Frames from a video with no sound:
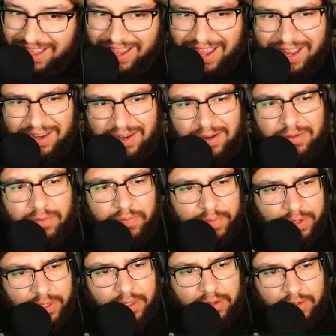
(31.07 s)
And we've
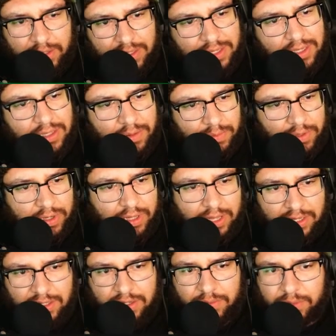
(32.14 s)
been through this is
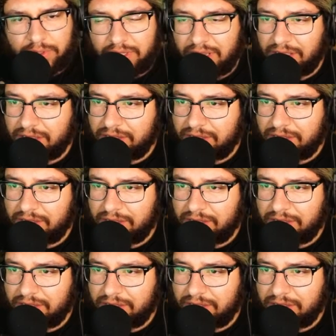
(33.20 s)
lesson number 10,